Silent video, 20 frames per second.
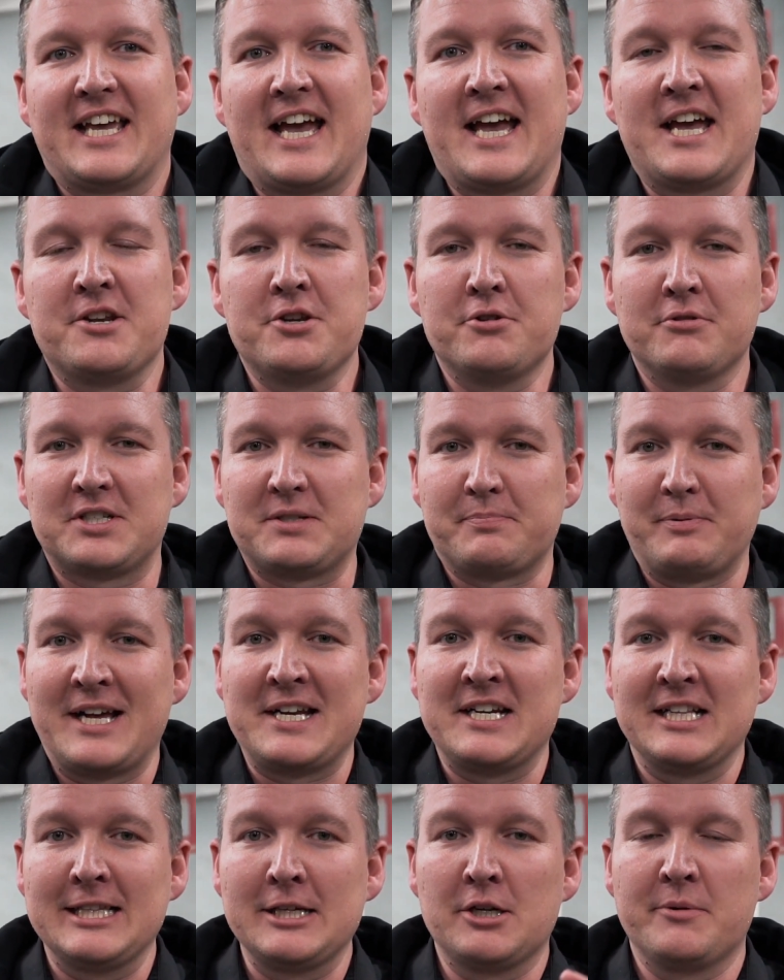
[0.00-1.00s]
Can you
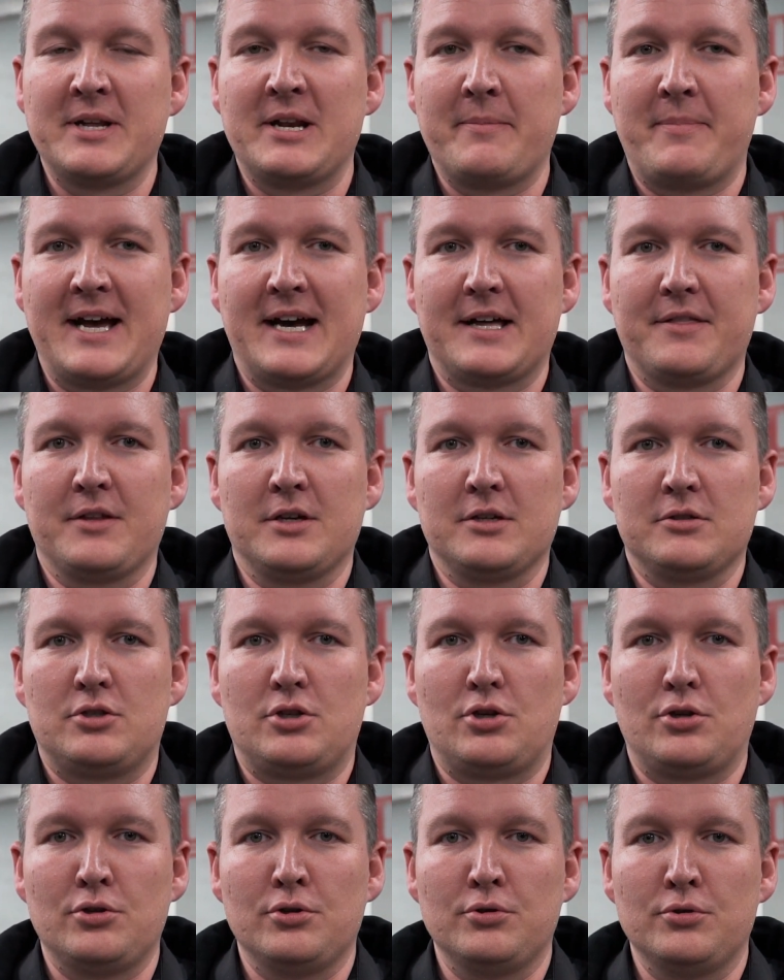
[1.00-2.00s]
explain a little bit about the
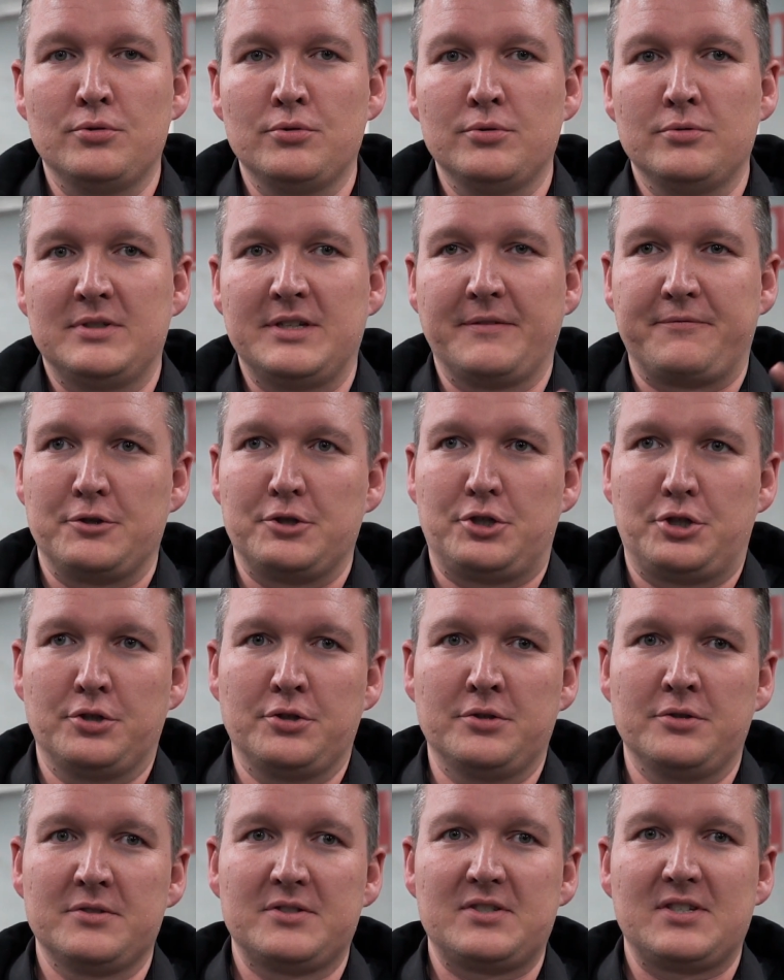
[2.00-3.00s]
two different
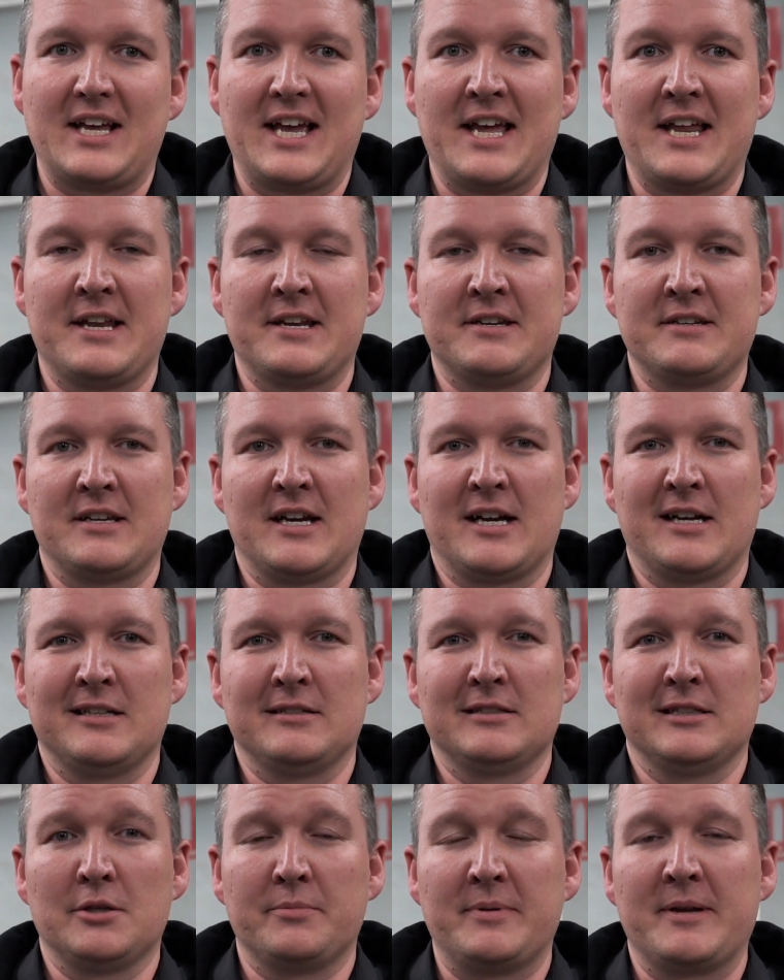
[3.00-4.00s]
tunes and
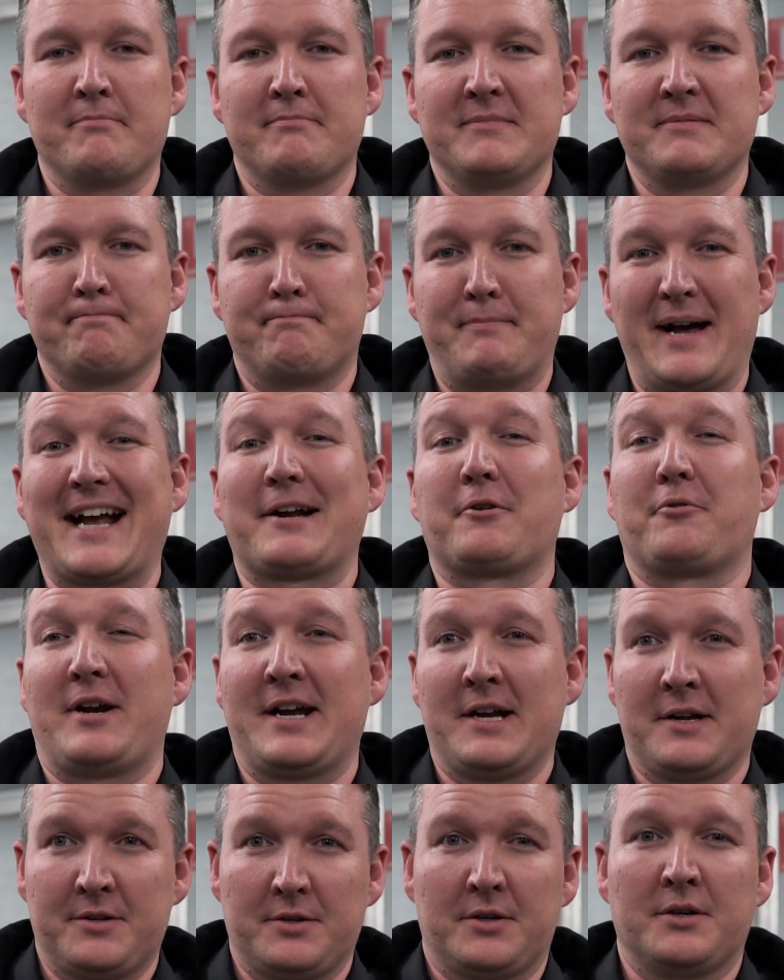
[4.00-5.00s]
a little bit
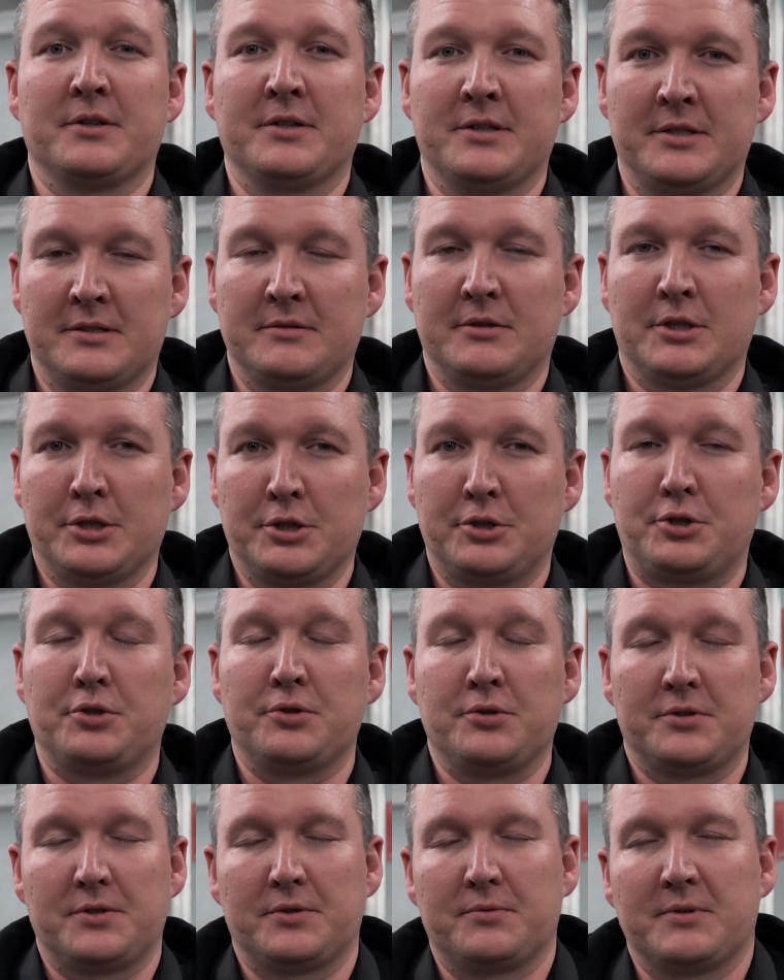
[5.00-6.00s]
background on the
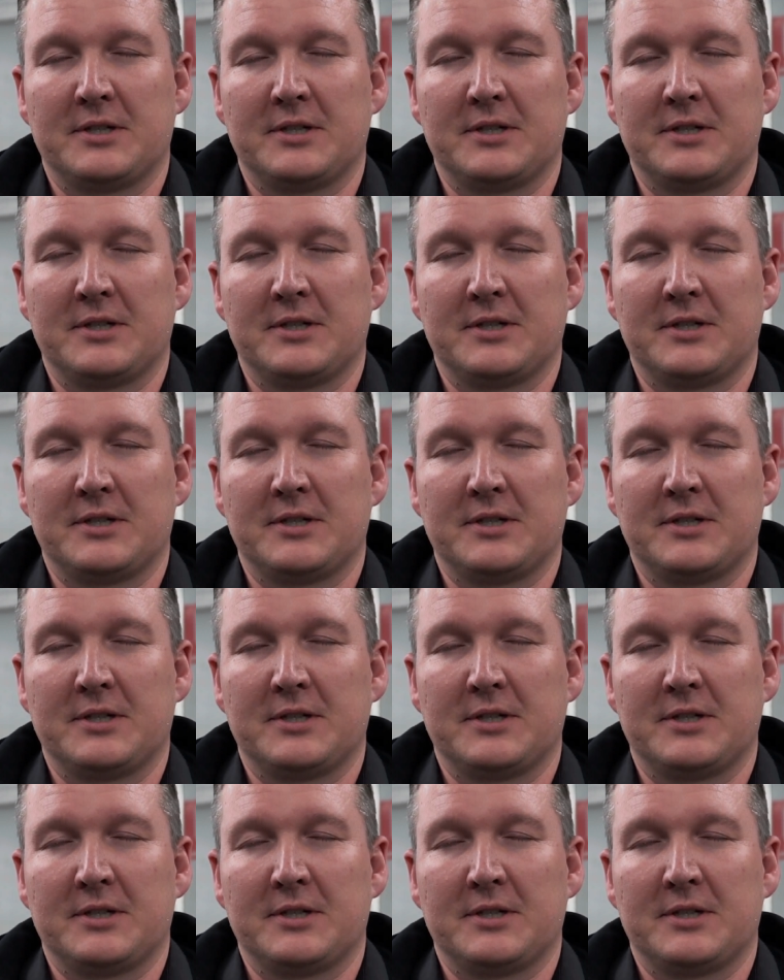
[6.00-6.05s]
tunes as